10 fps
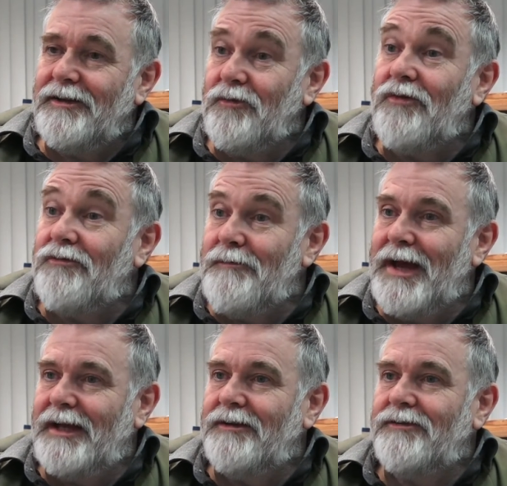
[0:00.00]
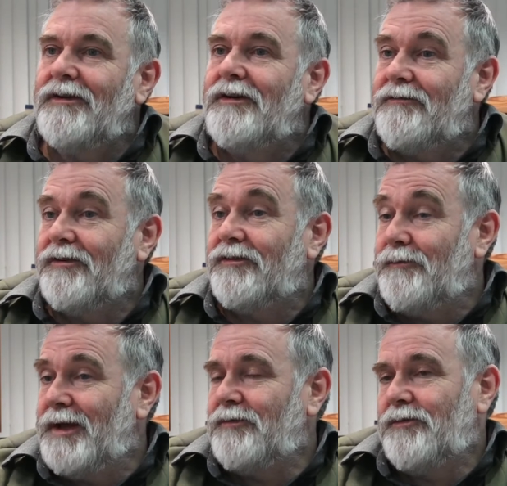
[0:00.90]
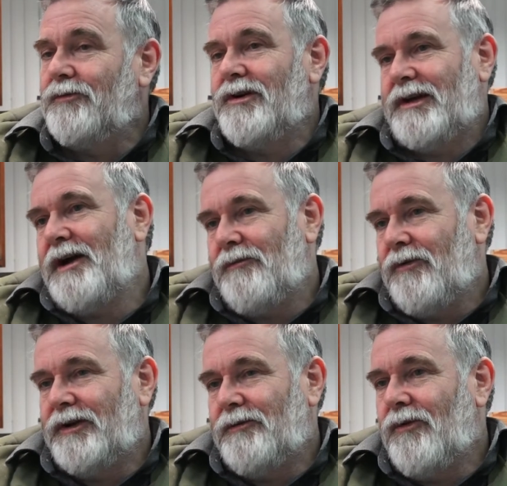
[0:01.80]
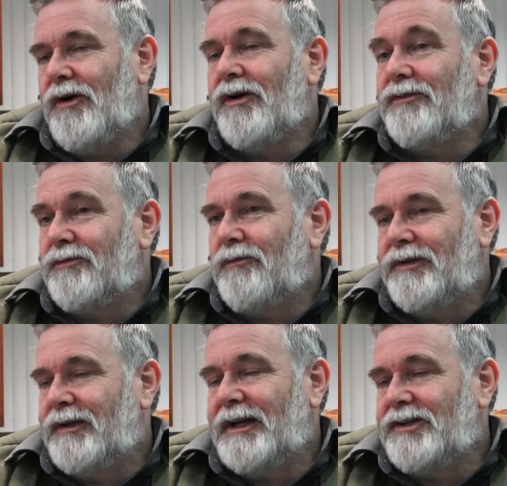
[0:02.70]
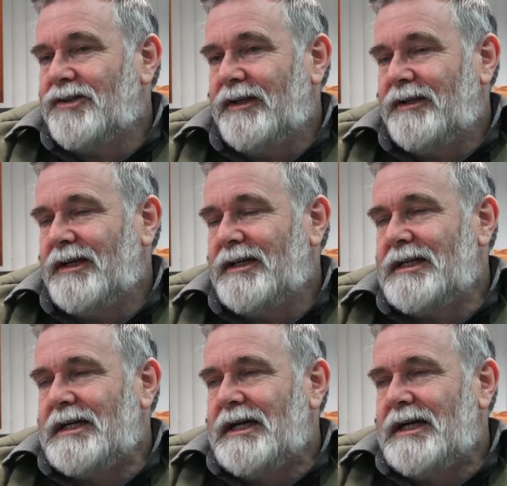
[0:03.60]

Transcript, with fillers: the, what remains for us to be able to work out what it was, what it actually did.